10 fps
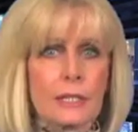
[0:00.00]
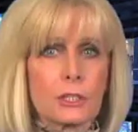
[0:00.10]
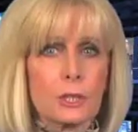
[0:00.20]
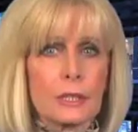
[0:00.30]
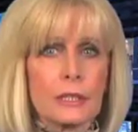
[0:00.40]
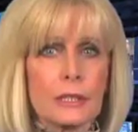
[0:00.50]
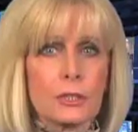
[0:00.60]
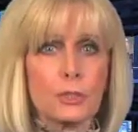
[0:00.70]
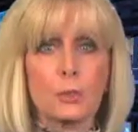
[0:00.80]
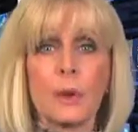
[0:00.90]
is looking
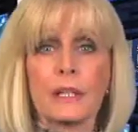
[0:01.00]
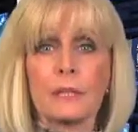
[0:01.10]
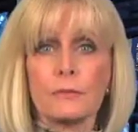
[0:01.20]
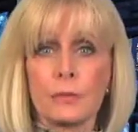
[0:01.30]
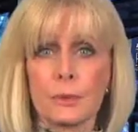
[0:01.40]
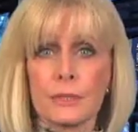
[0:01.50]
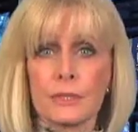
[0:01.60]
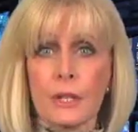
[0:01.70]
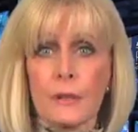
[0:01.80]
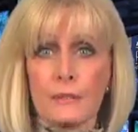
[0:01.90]
into what
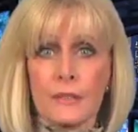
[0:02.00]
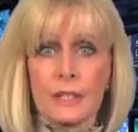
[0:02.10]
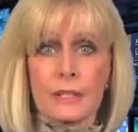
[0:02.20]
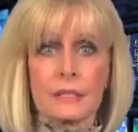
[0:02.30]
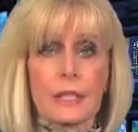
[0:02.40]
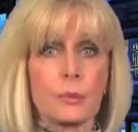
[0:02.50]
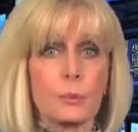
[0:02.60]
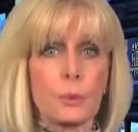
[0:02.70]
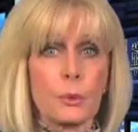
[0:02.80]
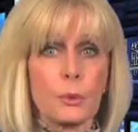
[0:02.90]
influences on the fetus in the
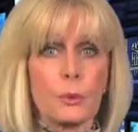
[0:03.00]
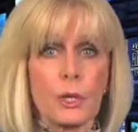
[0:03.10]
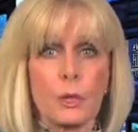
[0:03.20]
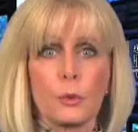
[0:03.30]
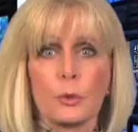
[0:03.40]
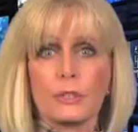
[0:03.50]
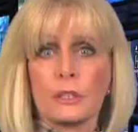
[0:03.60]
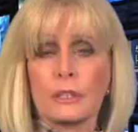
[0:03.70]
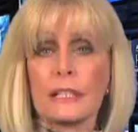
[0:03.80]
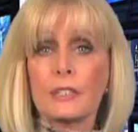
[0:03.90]
womb, which could
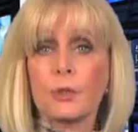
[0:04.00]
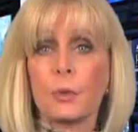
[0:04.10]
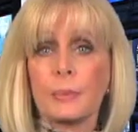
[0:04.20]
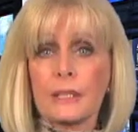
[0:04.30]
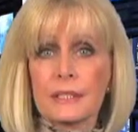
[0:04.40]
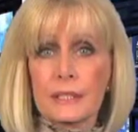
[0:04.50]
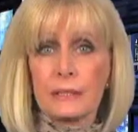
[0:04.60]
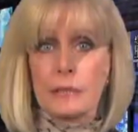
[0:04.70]
lead to obesity